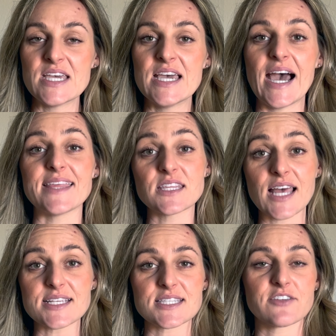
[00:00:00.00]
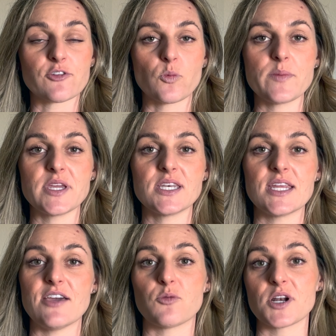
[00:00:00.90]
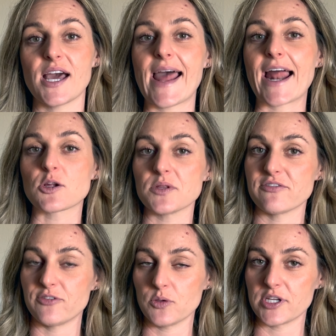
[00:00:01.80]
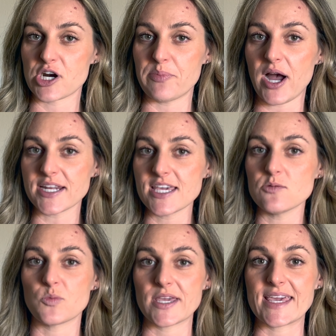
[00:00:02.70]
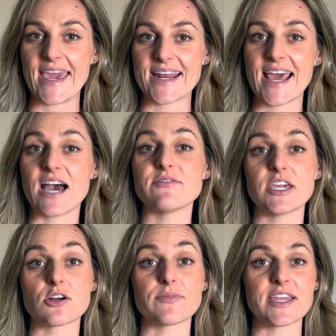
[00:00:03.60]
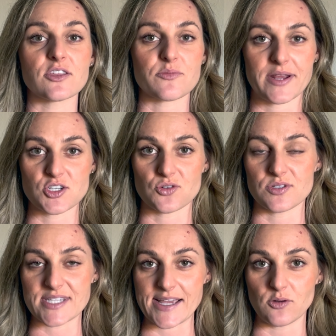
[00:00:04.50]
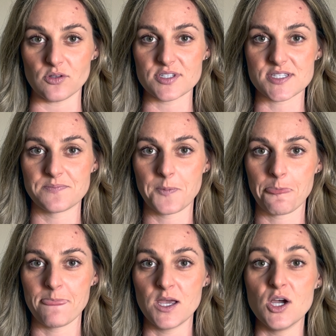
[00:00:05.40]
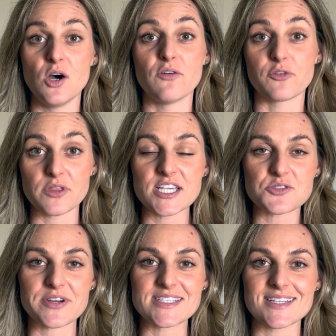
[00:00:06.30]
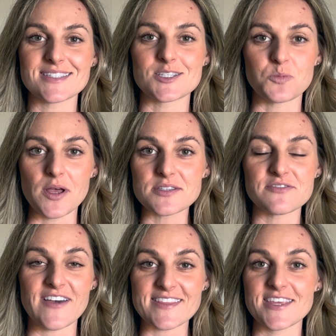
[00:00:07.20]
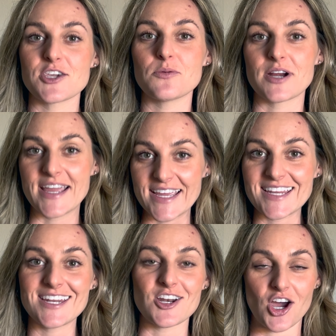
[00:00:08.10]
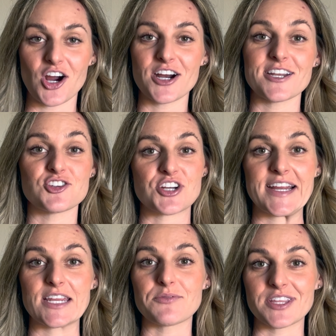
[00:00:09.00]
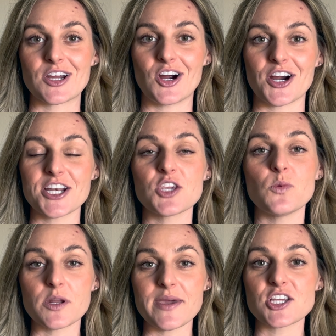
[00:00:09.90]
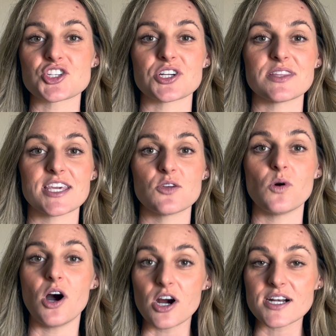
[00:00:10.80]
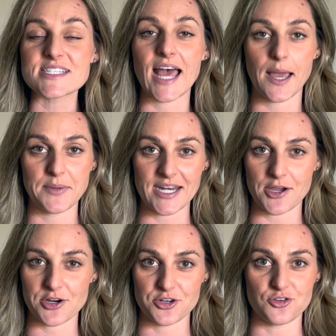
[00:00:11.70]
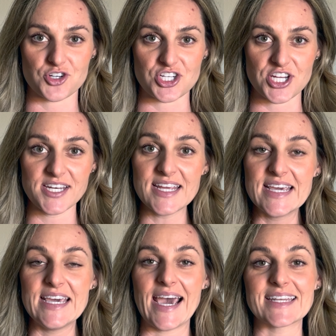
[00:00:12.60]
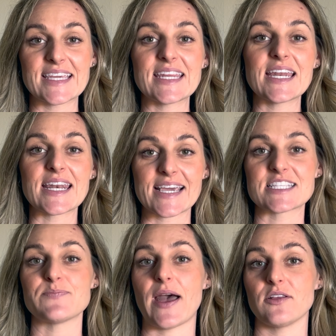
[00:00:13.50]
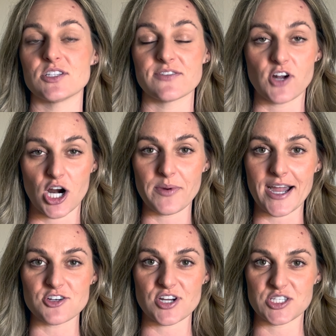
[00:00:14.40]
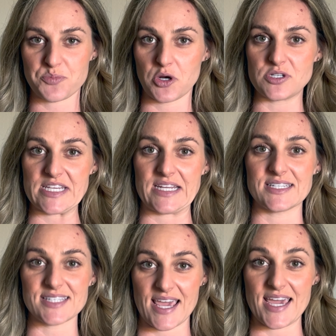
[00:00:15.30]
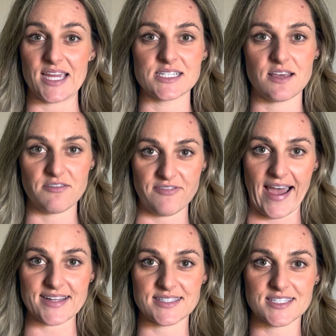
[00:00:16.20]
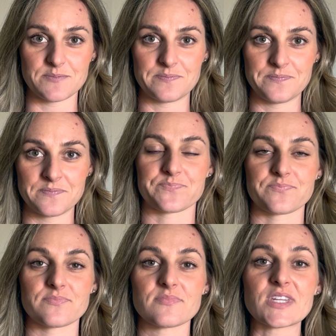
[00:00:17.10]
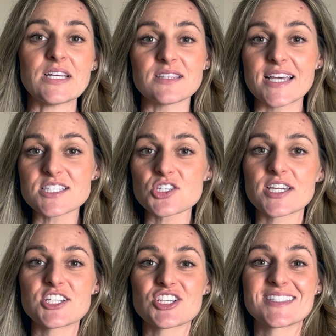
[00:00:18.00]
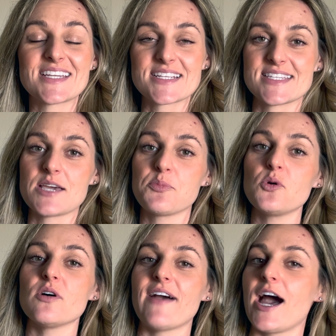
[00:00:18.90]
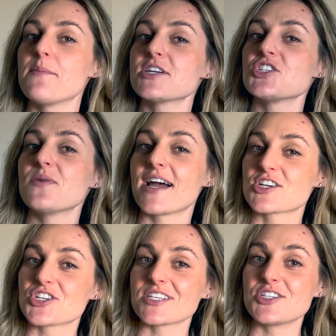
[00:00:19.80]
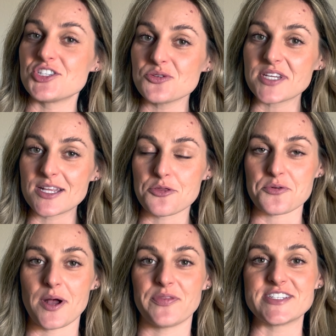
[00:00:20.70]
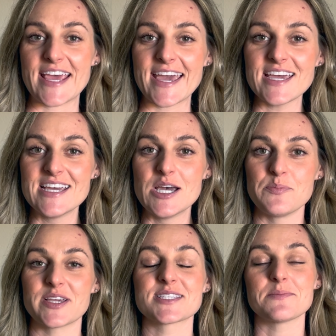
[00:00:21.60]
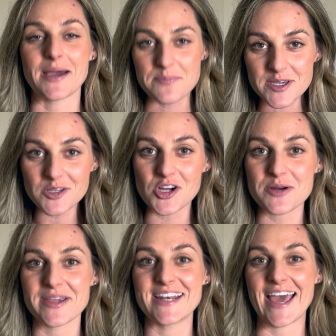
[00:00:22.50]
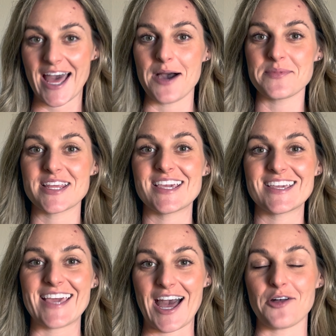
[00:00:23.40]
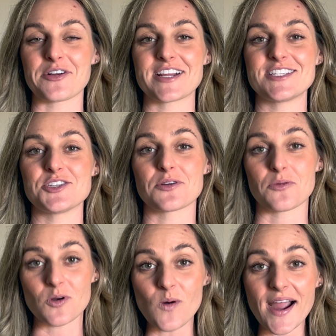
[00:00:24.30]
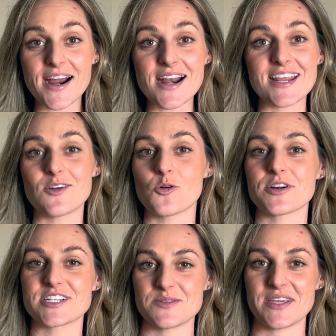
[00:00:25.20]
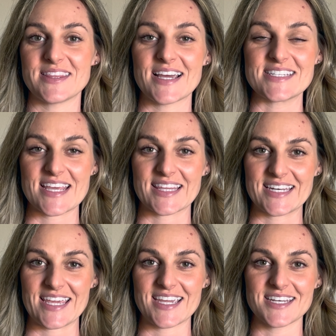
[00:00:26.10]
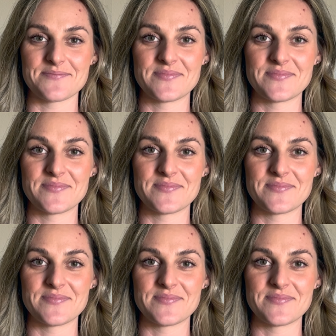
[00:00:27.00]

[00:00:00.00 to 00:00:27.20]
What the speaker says: And then last thing for women, if we're not adequately fueling our body, we can have irregular menstrual cycles. For these reasons, as well as the fact that you are hitting it hard and training really hard, you want to make sure that you are timing out your nutrition and getting a nice balance of carbohydrates, proteins, and fats. Let's look at just an example of how much you actually do need throughout the day, because it might be alarming how many calories you are required in order to meet that daily need.